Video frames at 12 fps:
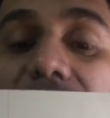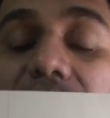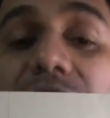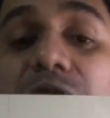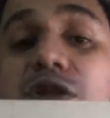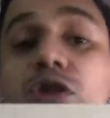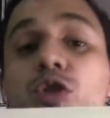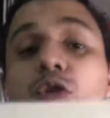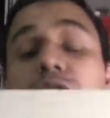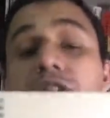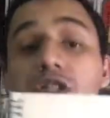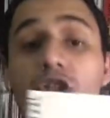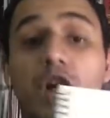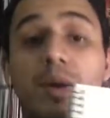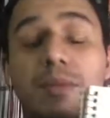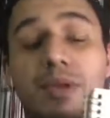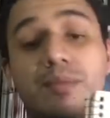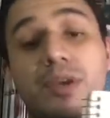every story is
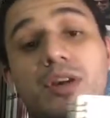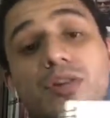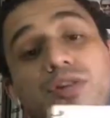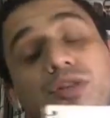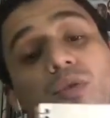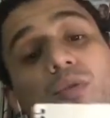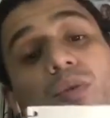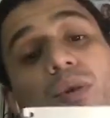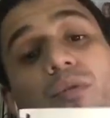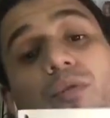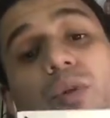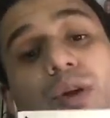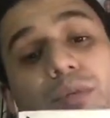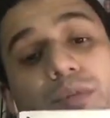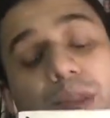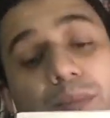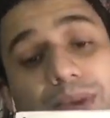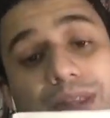coming because
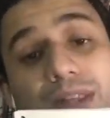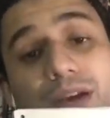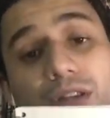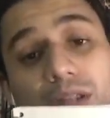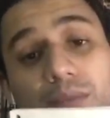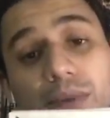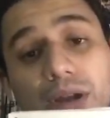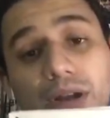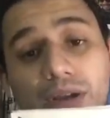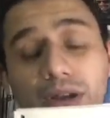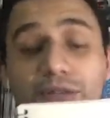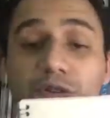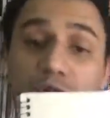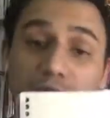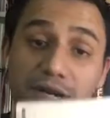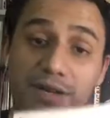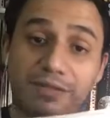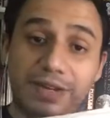depending on the paragraph, you're going
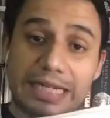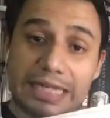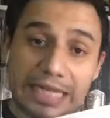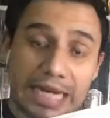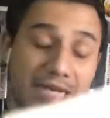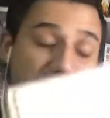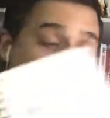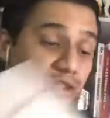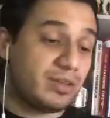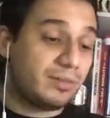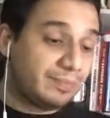to find the answer.